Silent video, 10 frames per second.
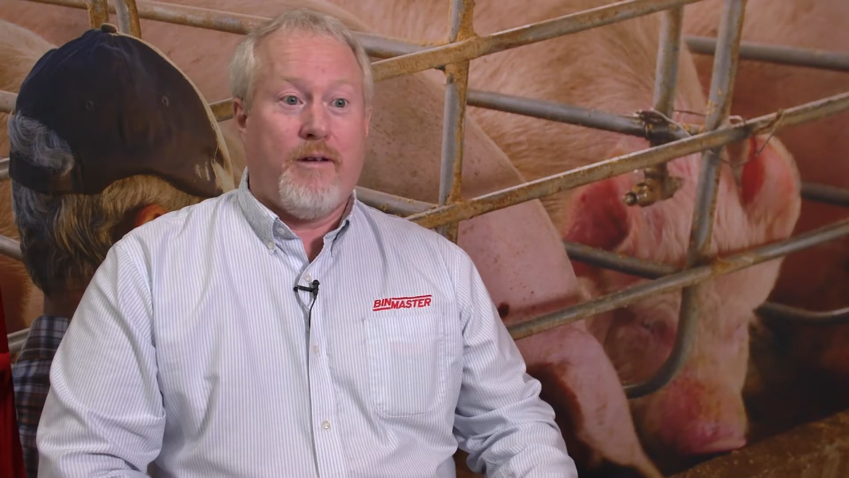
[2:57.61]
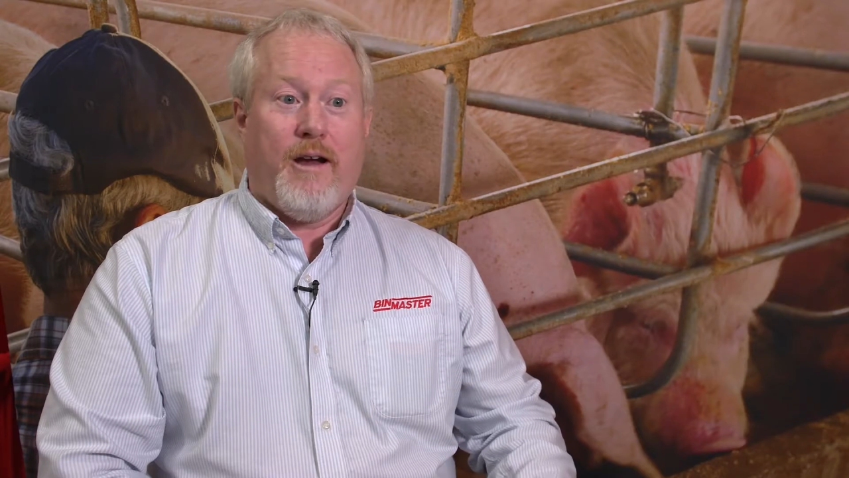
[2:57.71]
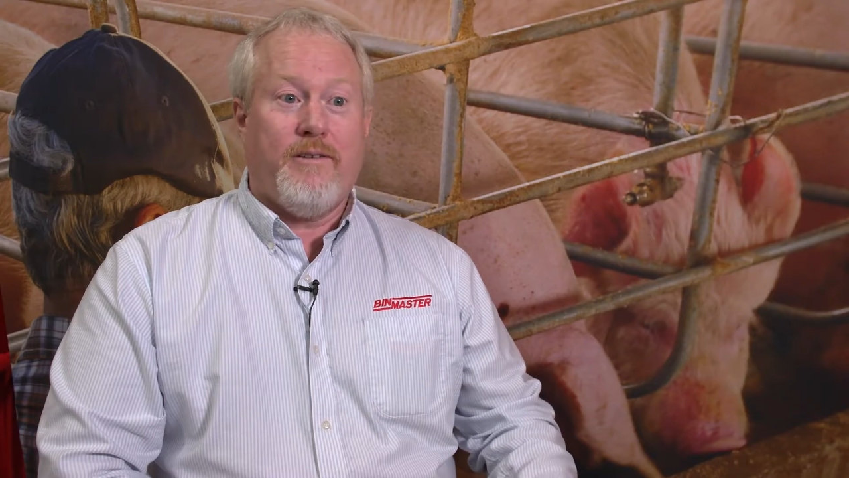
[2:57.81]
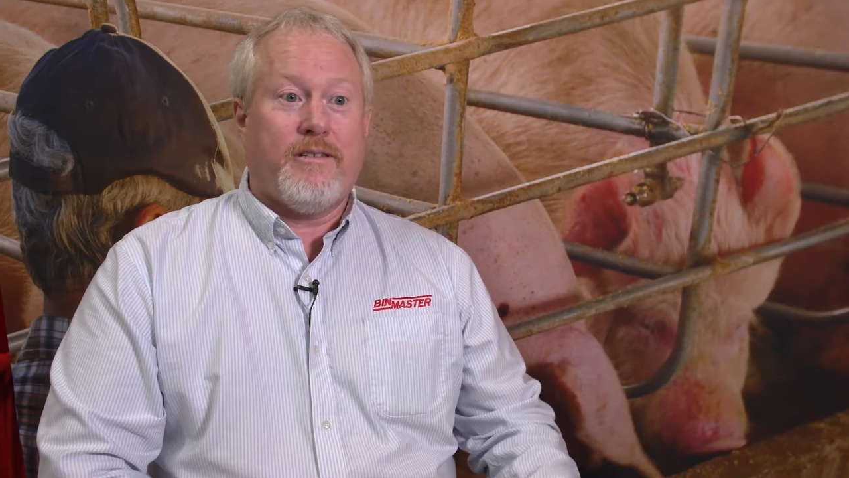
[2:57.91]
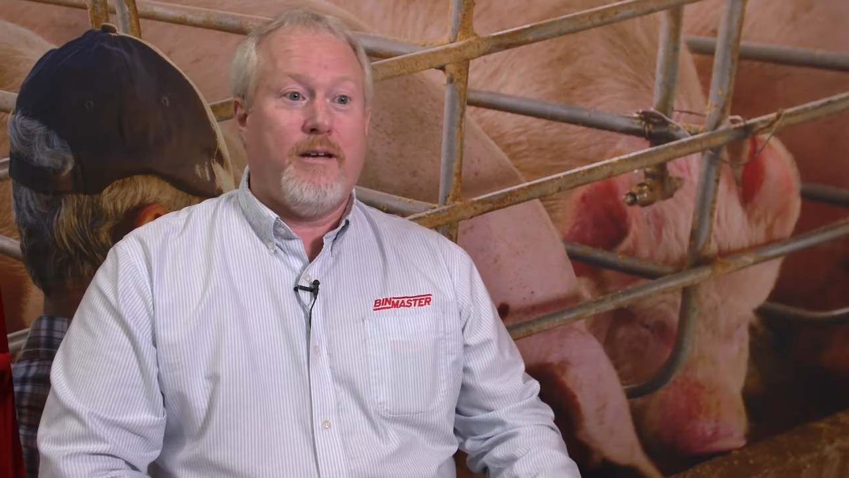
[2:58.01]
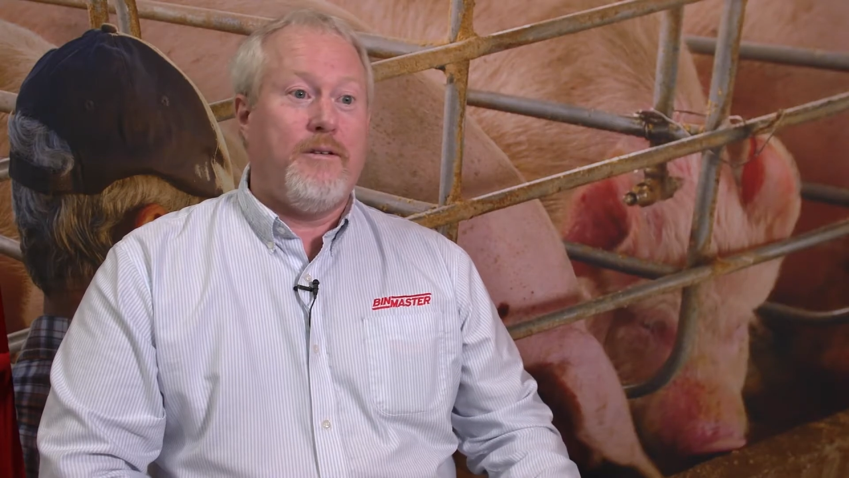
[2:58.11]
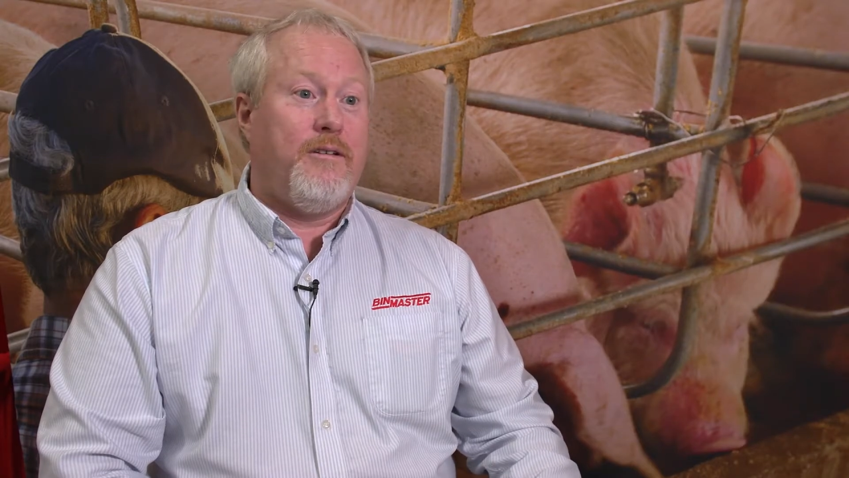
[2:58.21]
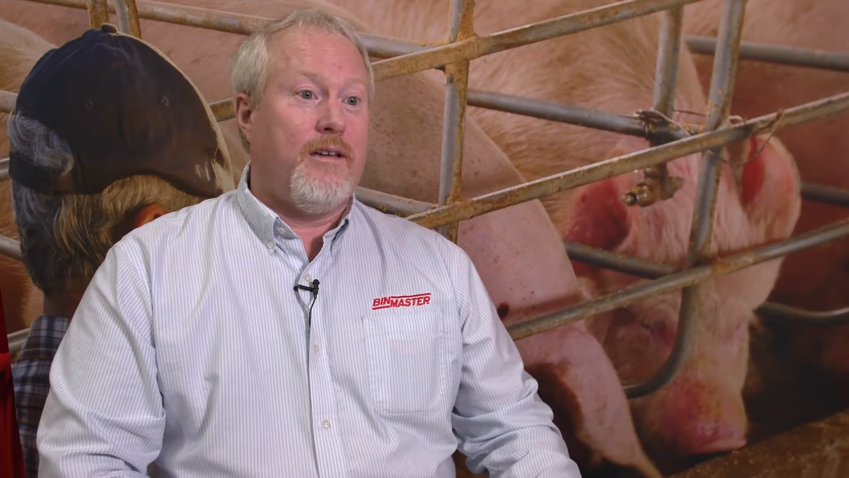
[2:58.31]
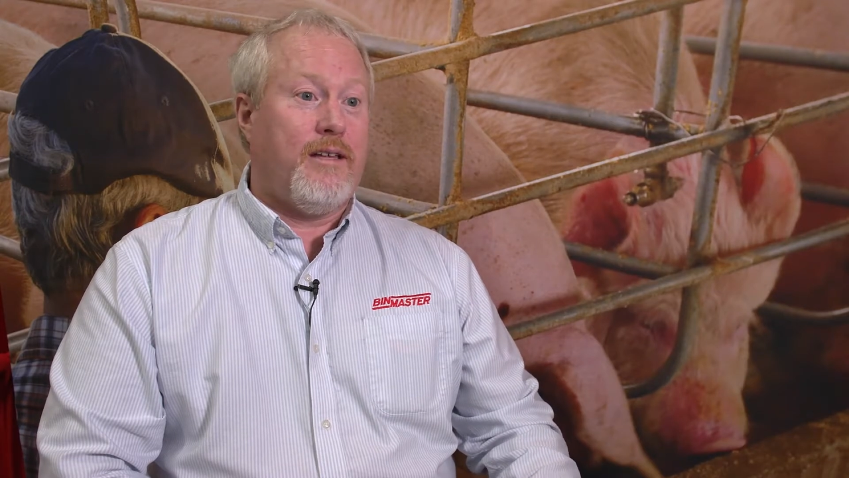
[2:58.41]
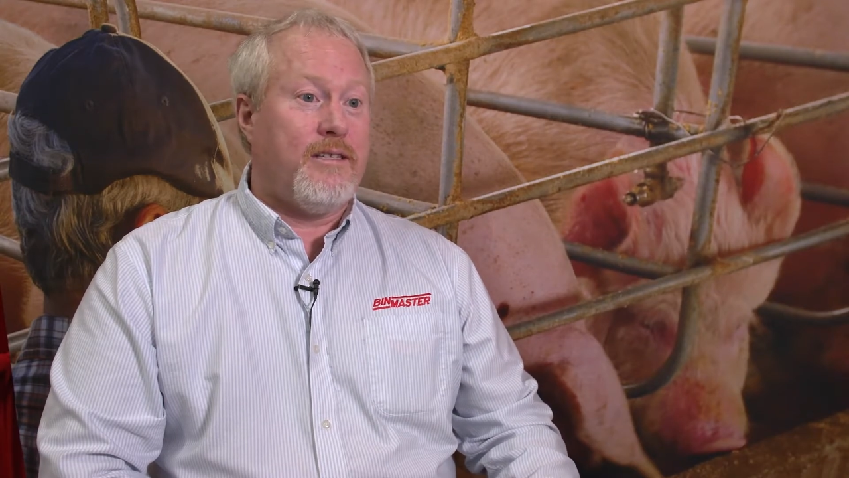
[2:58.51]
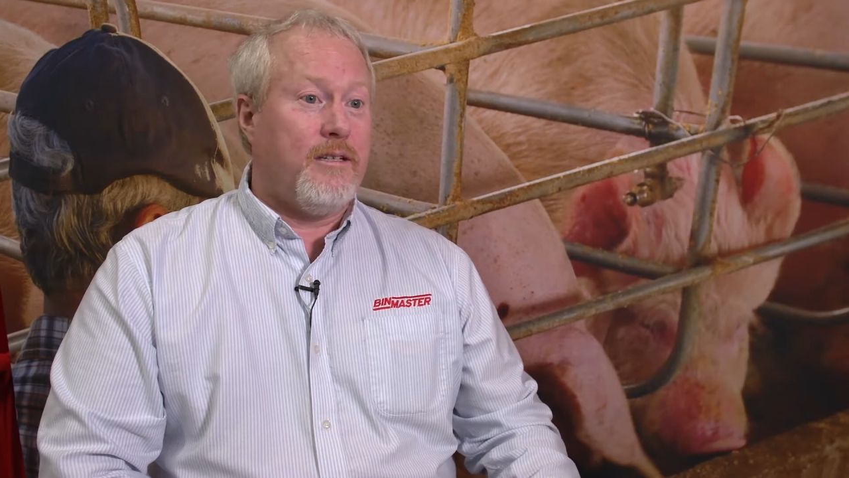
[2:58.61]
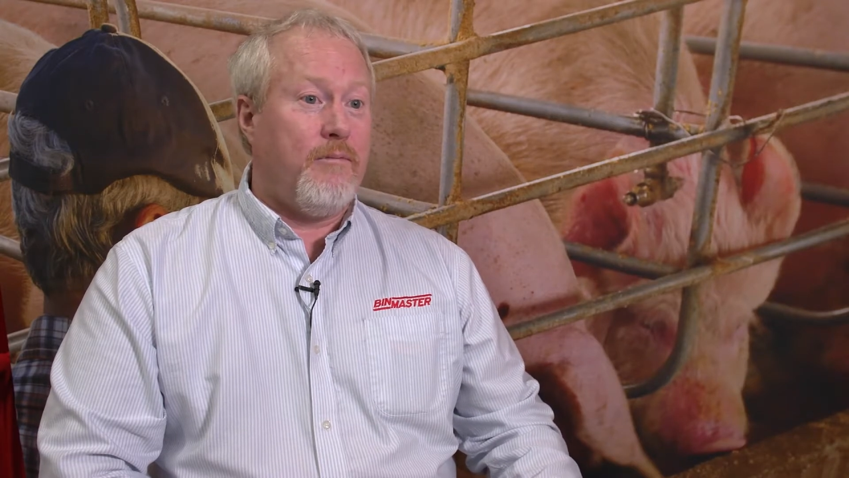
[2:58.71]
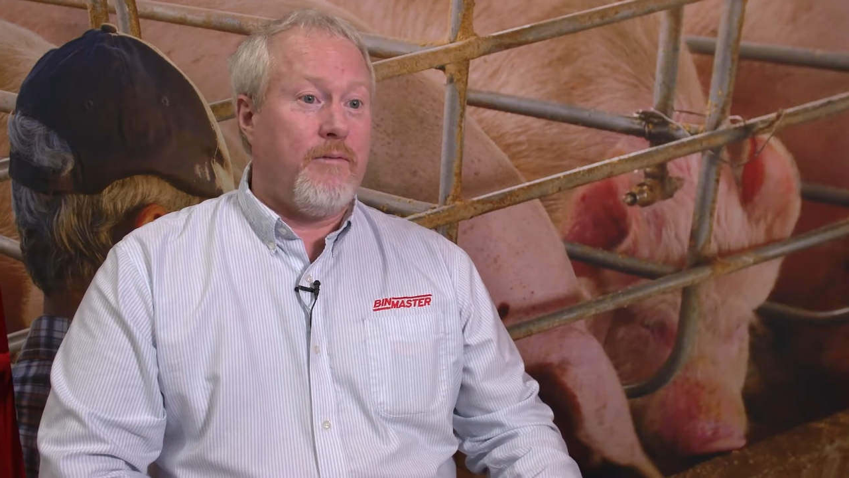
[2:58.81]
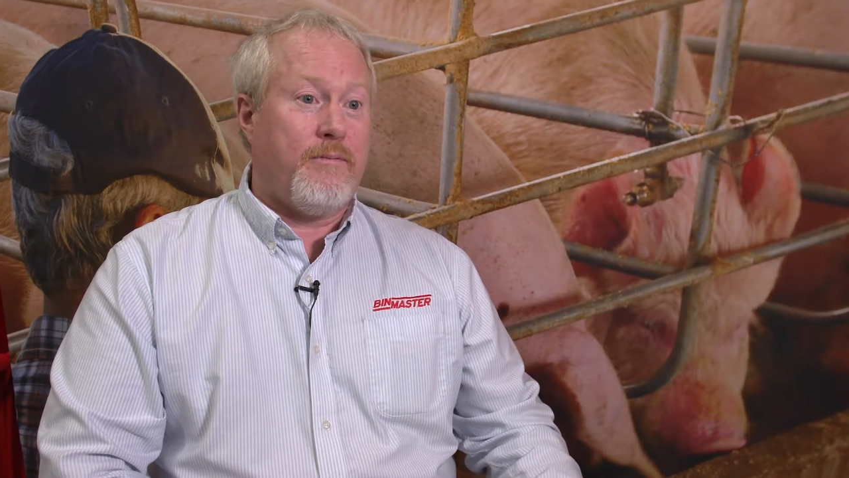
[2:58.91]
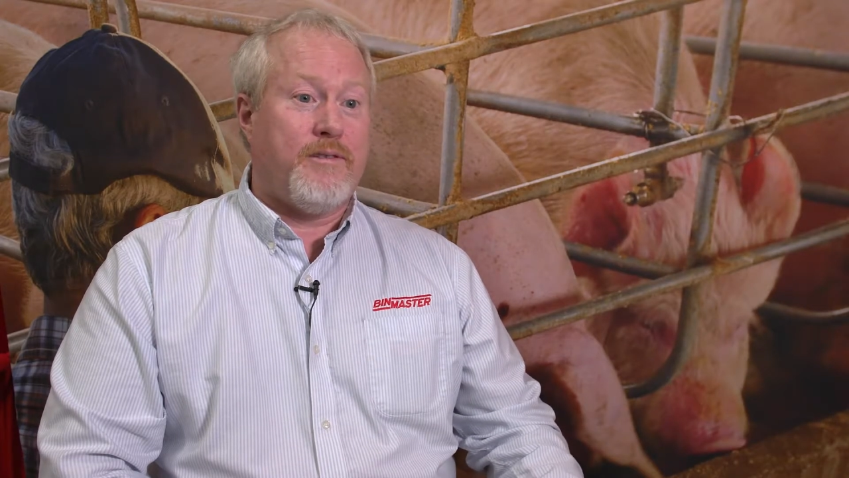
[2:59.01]
Every time you do that, that's
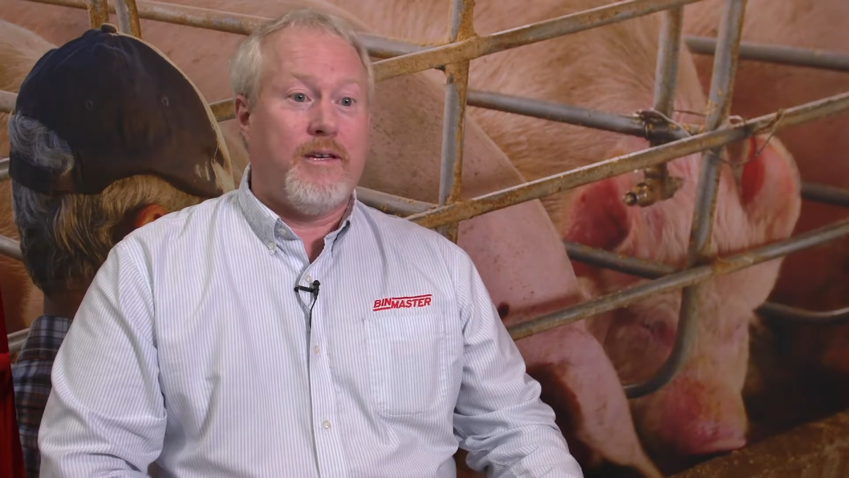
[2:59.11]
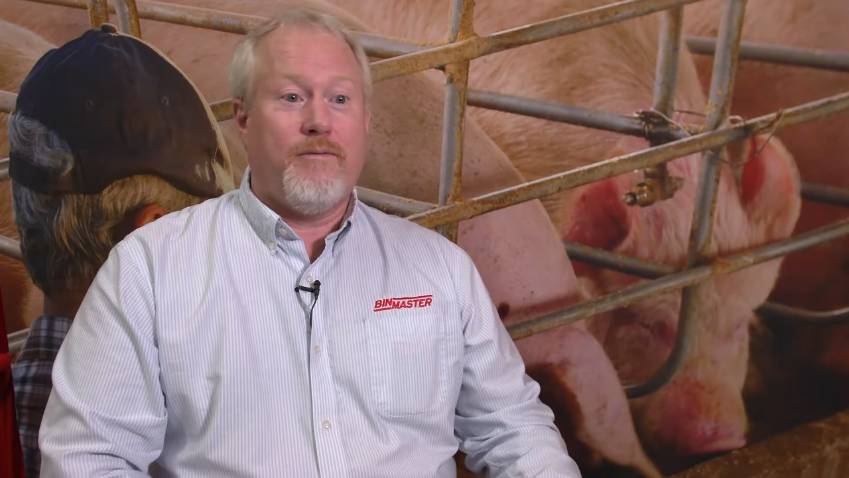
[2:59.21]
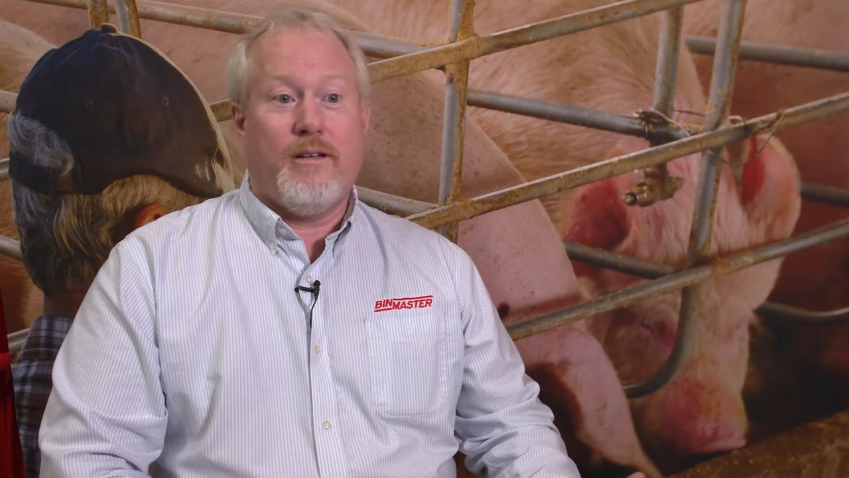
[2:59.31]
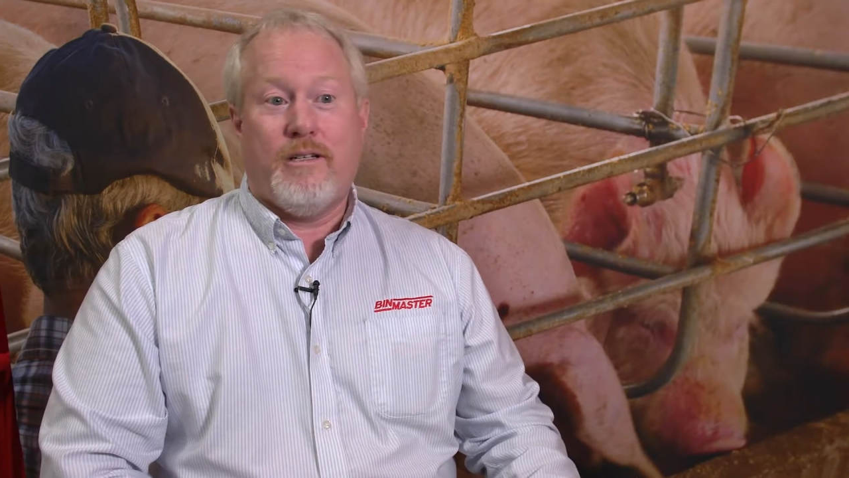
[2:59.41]
anywhere from $70